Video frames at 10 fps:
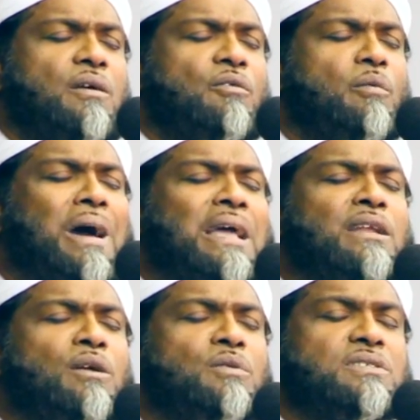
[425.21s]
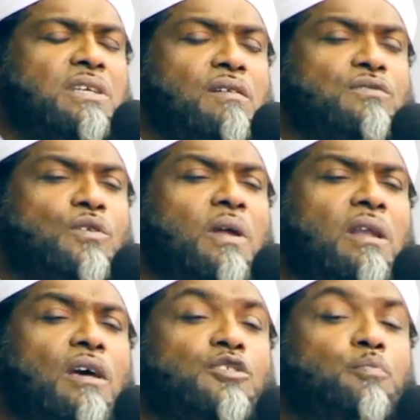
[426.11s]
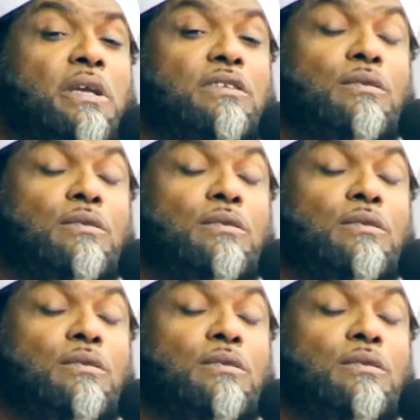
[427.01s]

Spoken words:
reminding ourselves how Allah speaks